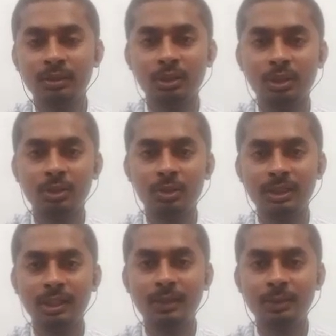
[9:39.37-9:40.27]
short notes
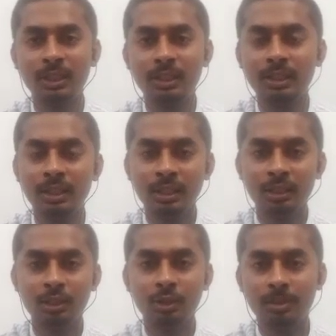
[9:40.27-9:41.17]
there was only
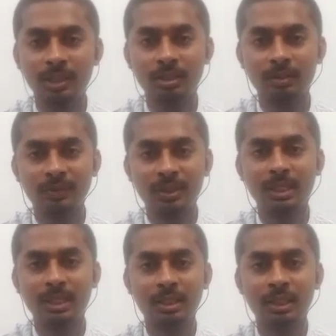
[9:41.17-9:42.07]
theory part
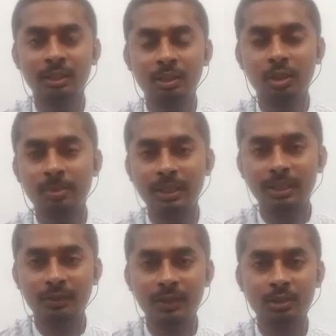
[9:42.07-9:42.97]
but in copy
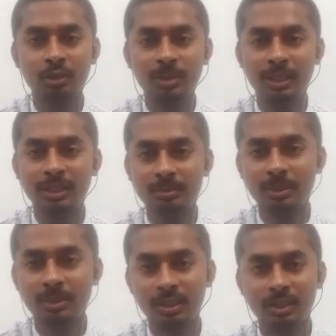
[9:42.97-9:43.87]
there was numerical part